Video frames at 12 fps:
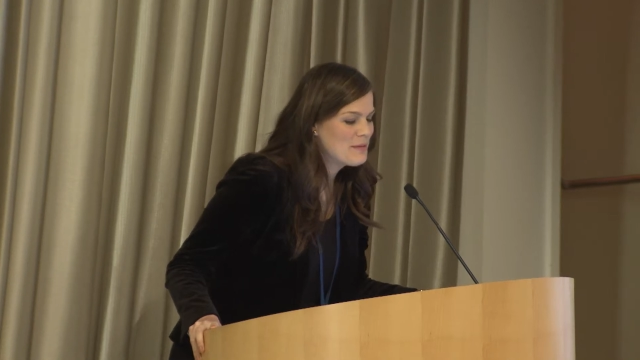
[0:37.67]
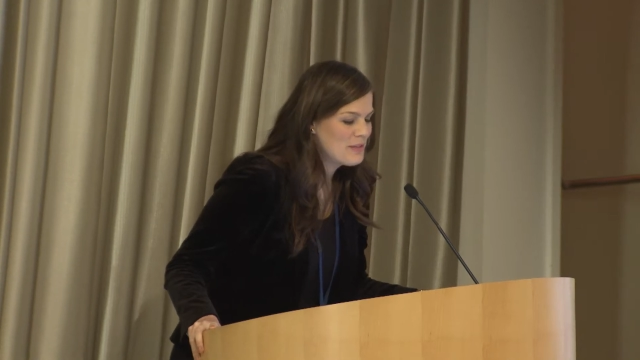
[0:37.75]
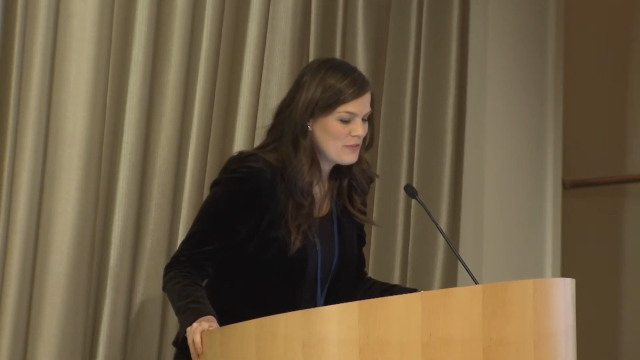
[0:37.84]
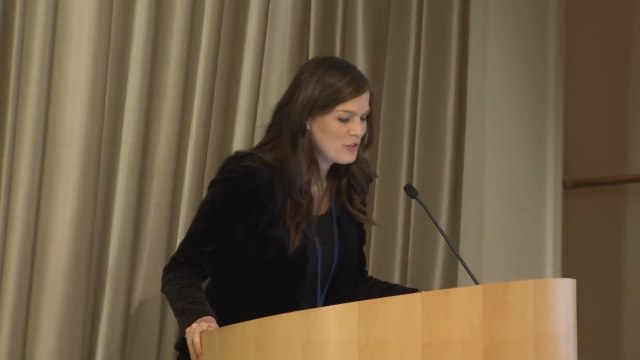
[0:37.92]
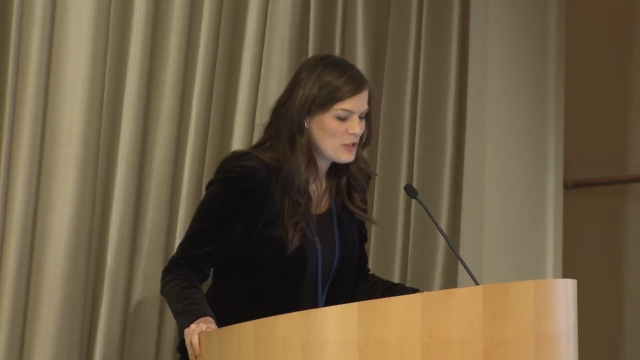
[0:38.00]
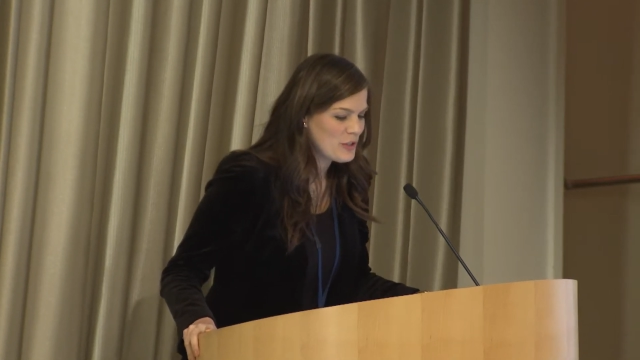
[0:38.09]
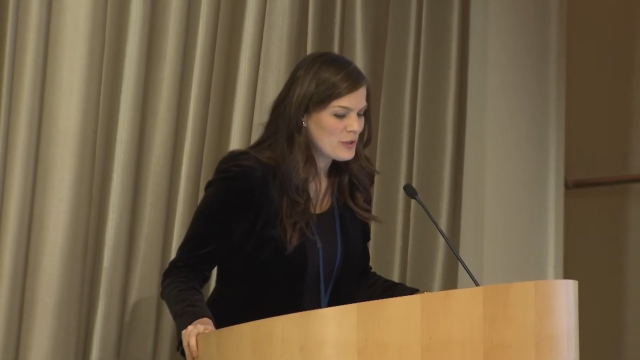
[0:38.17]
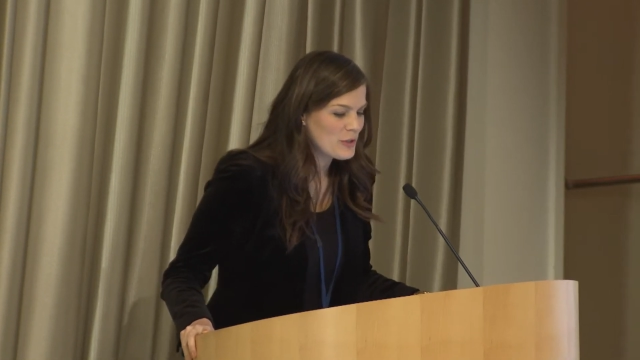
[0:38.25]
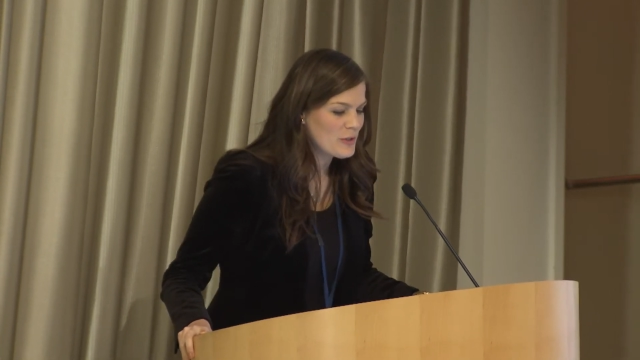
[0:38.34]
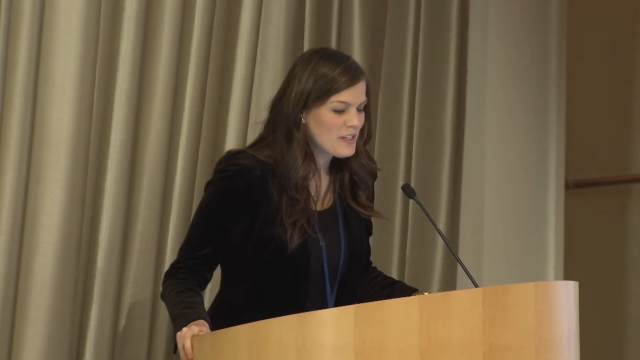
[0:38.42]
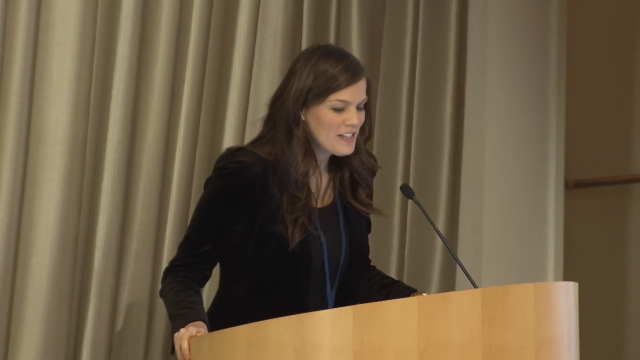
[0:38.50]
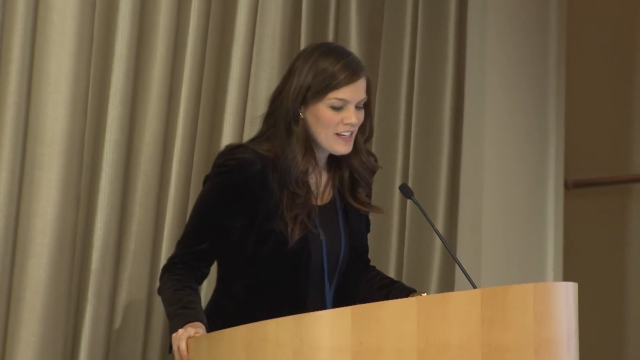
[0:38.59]
if
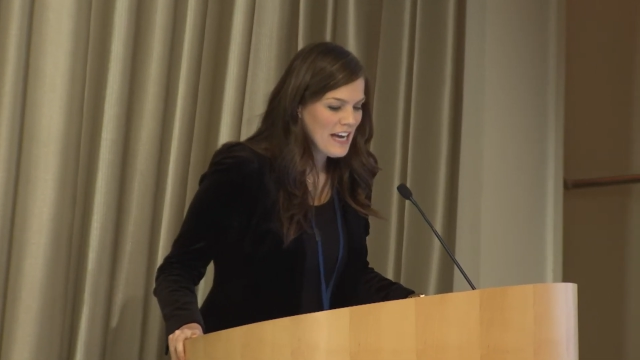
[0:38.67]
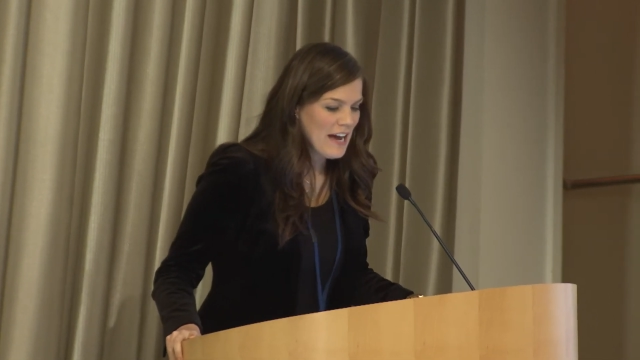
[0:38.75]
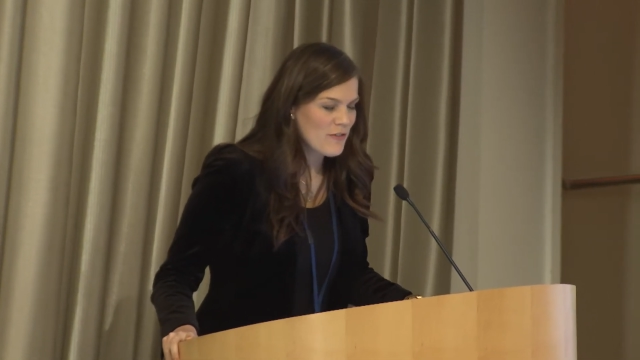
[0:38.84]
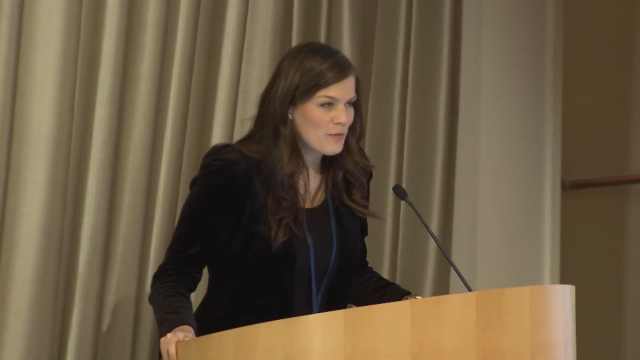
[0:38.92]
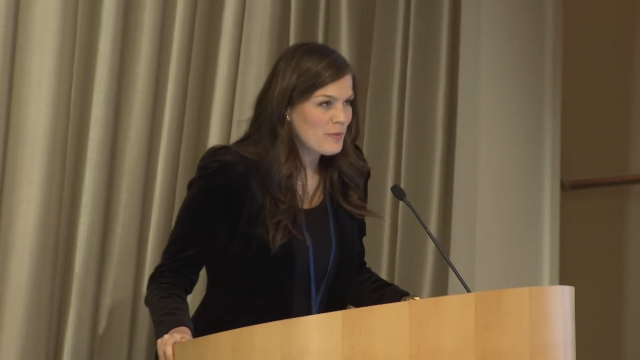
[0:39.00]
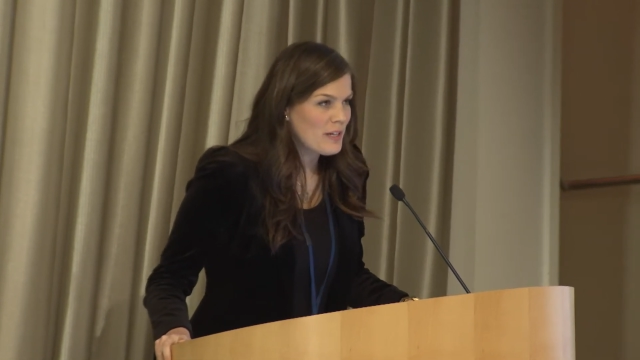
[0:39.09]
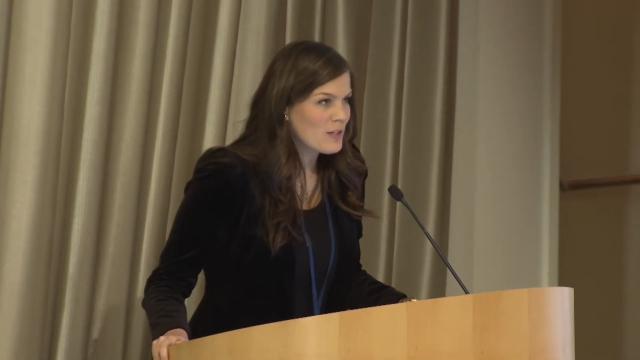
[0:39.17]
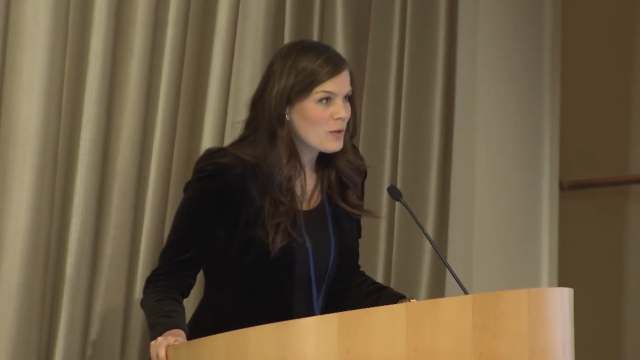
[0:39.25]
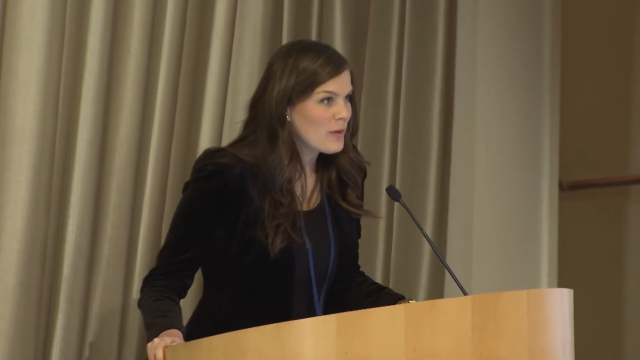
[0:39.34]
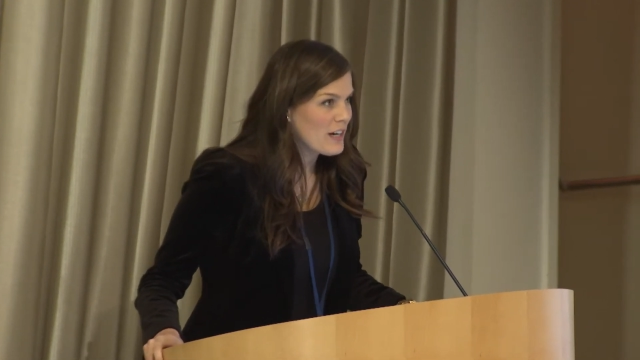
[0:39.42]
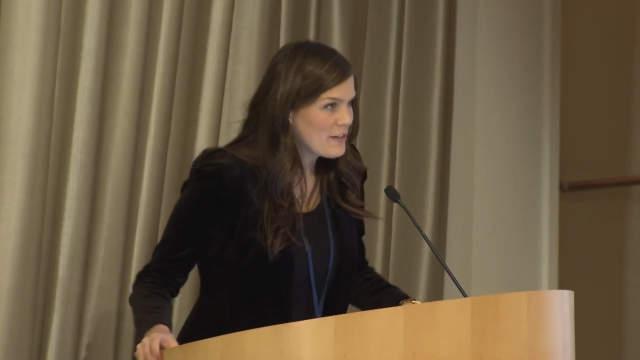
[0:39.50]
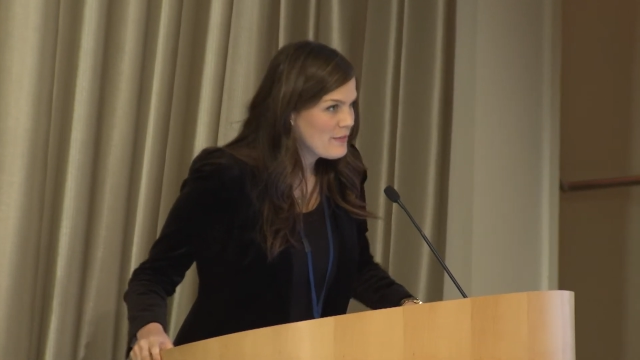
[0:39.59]
you haven't been
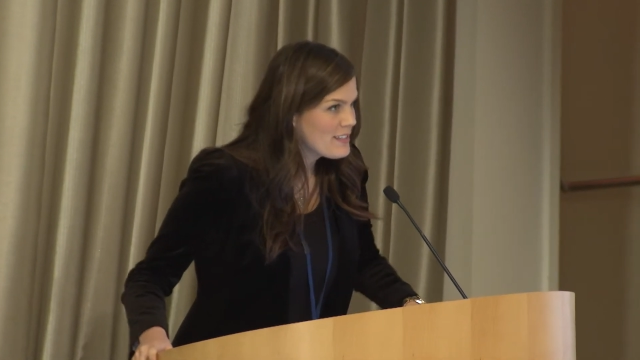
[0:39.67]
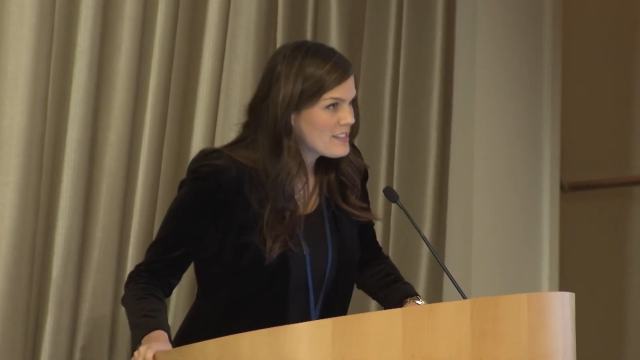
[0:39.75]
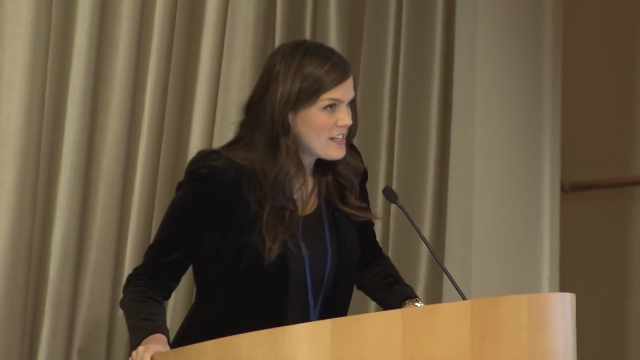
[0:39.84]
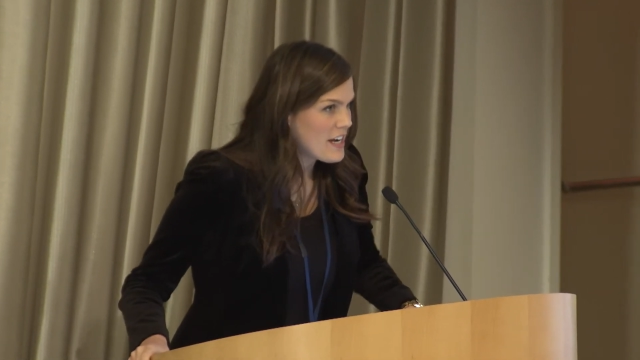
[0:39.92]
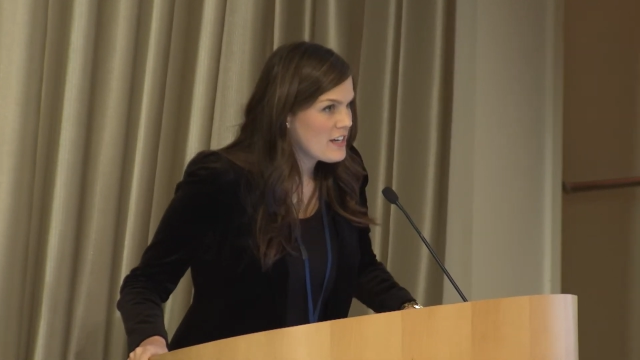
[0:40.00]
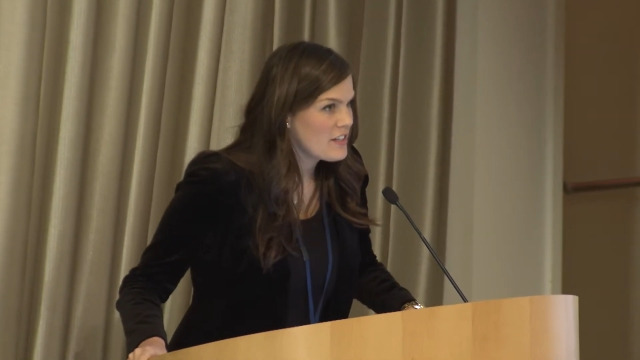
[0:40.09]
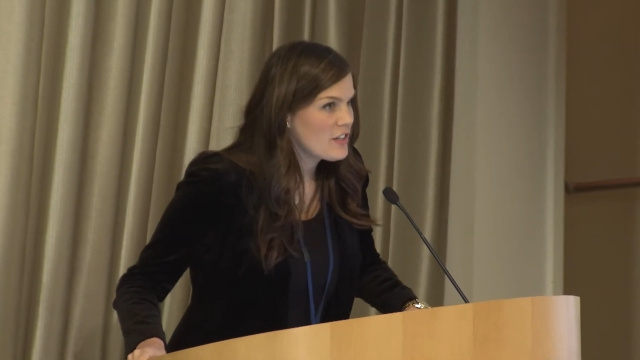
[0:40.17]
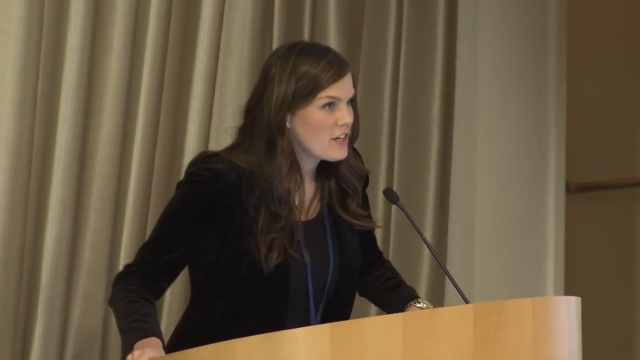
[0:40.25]
aware of this yet,